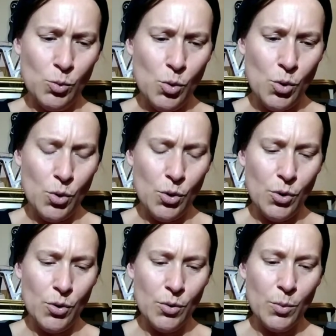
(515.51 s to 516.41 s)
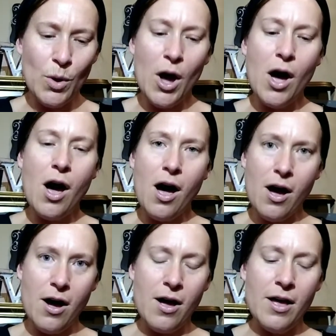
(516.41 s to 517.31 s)
wool.
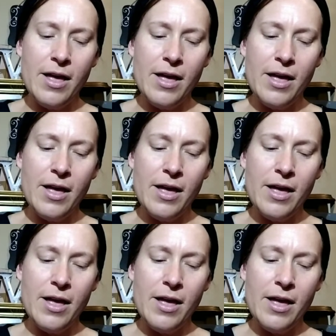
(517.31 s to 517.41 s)
Aha.